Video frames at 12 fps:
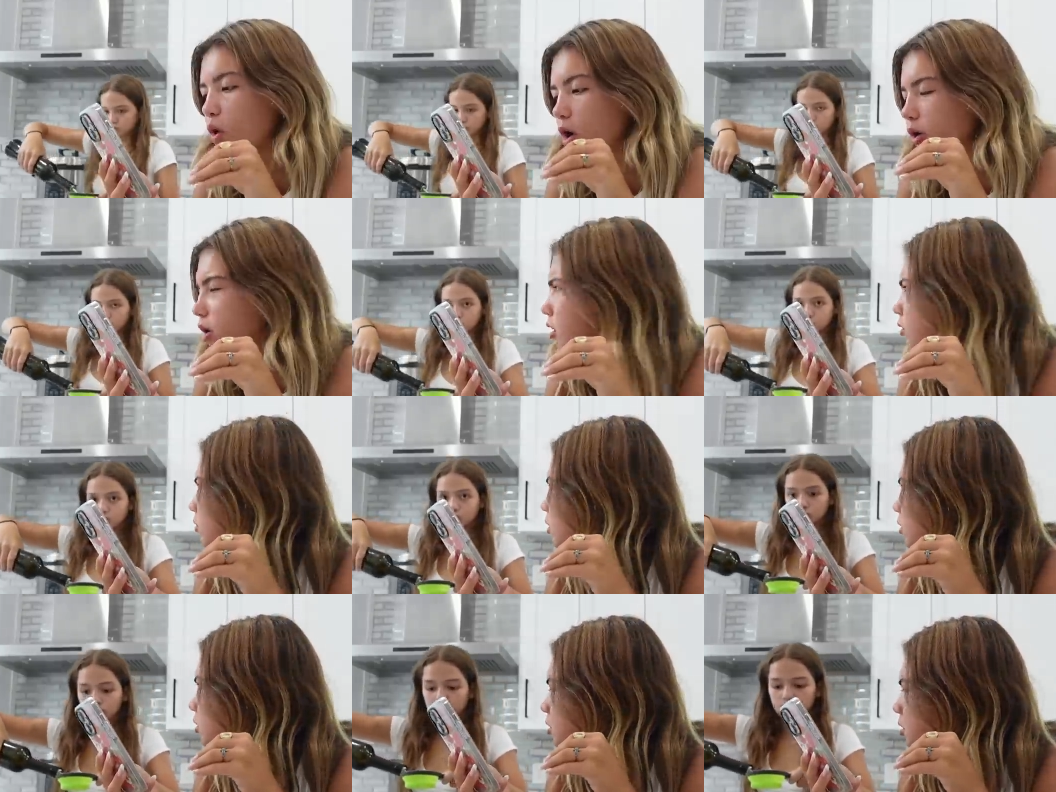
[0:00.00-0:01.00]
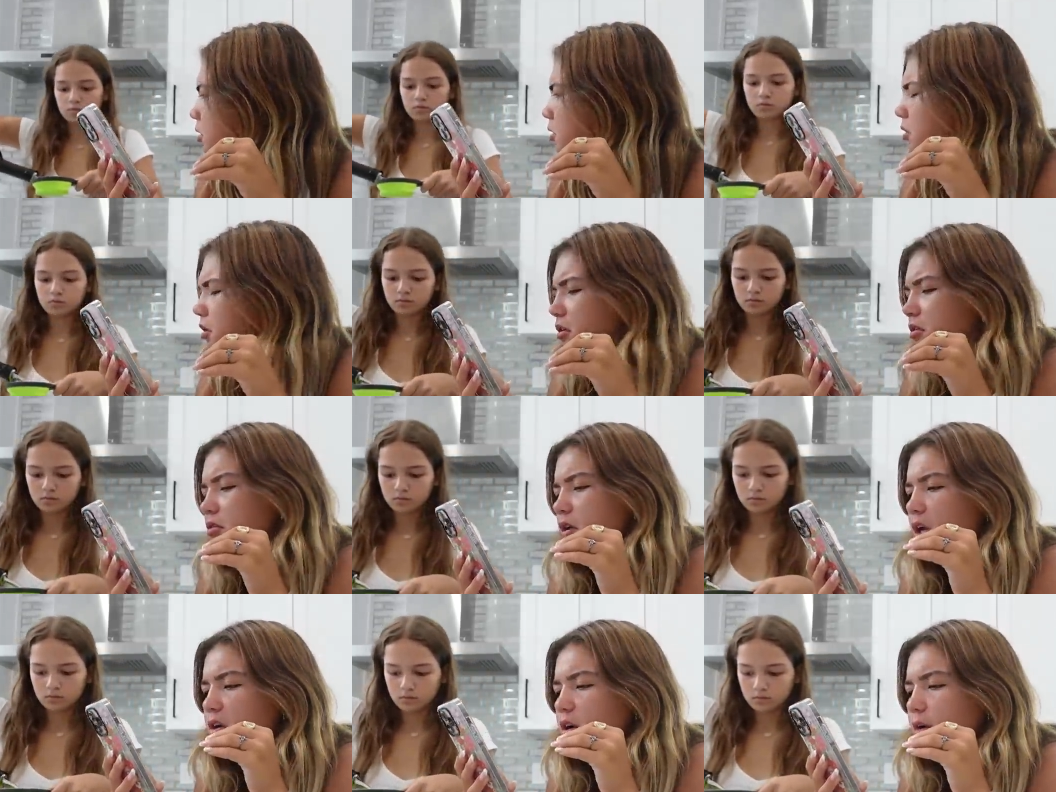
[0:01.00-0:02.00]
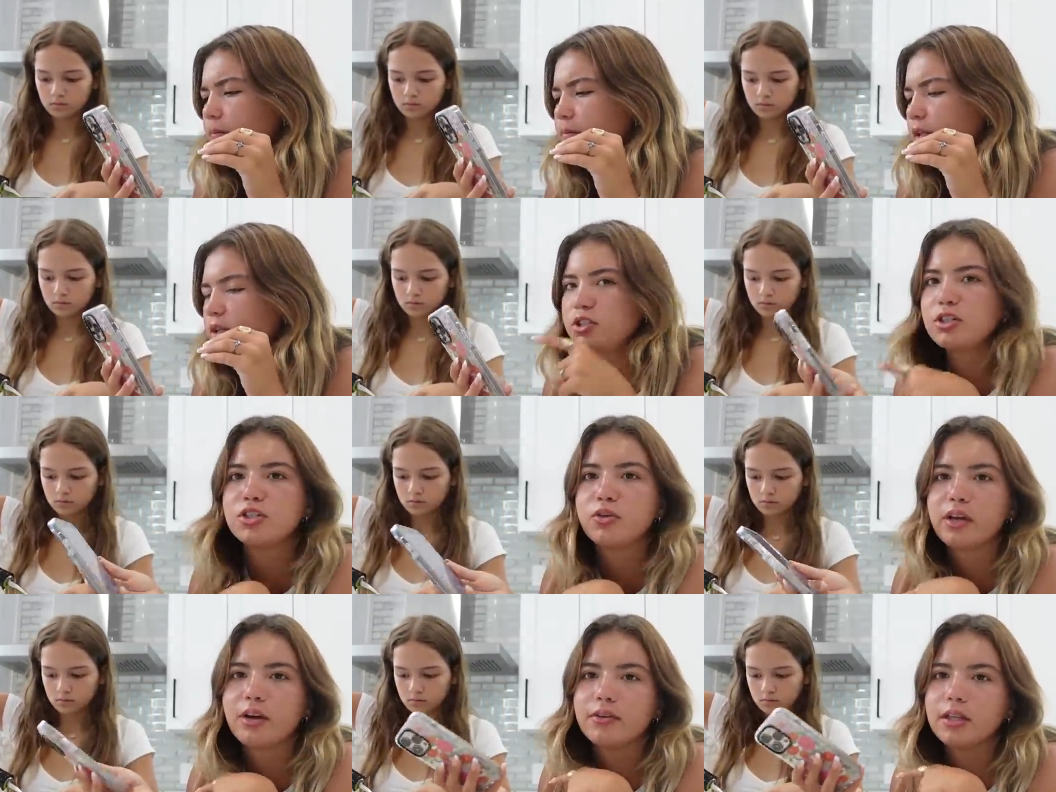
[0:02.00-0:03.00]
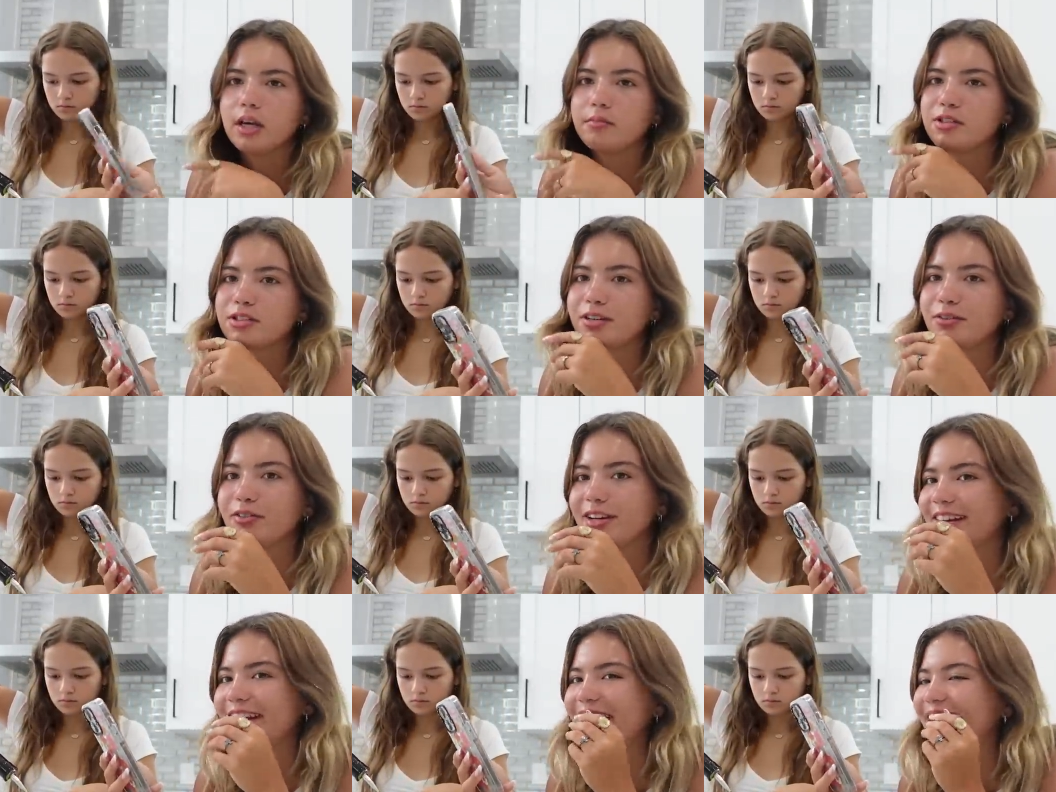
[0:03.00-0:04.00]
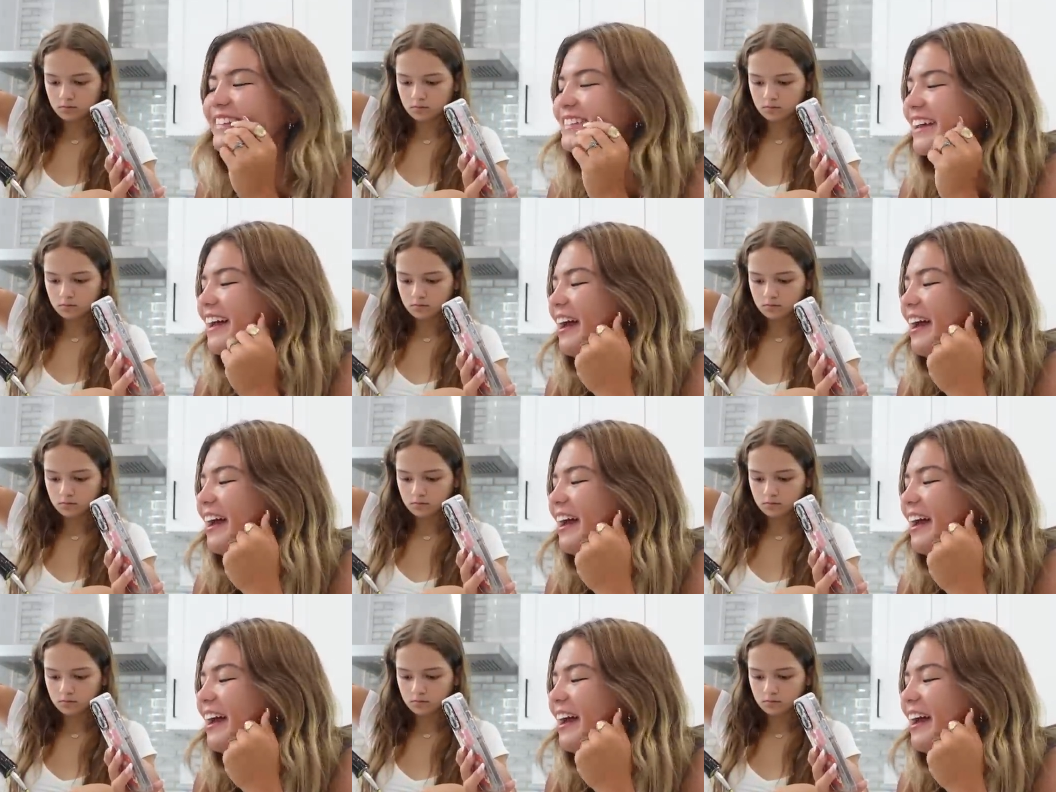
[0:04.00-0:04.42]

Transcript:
Speaker 1: water. I don't know. She's doing everything. I'm just gonna read it.